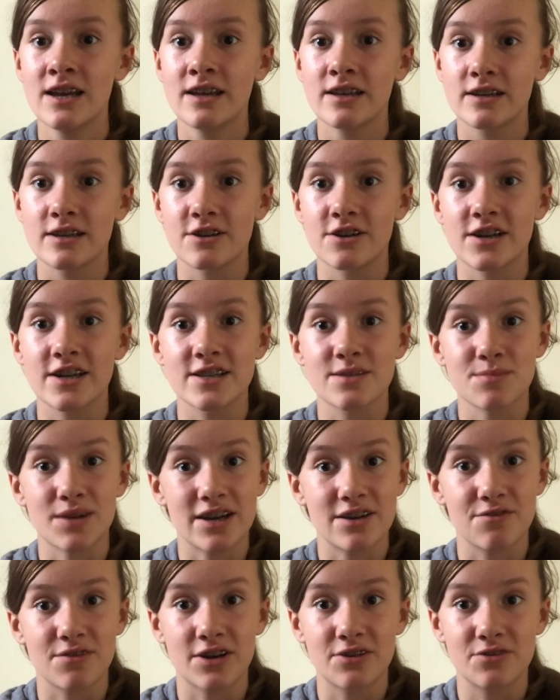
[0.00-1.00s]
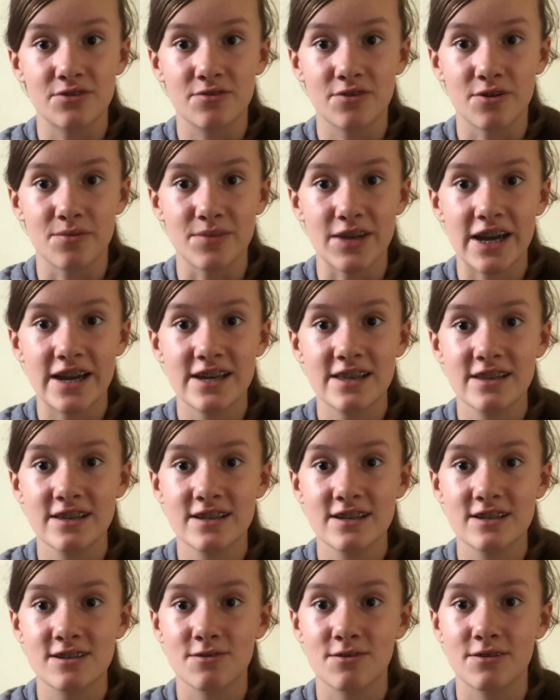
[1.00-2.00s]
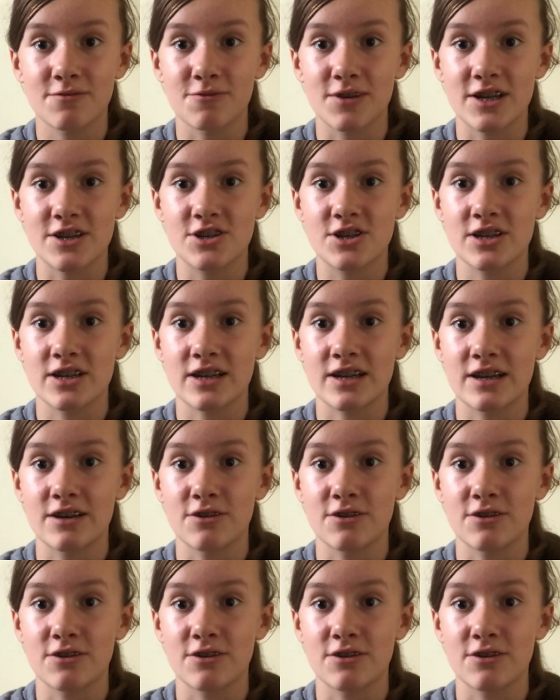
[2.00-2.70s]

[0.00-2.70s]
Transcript: Here is my round from the Highland, which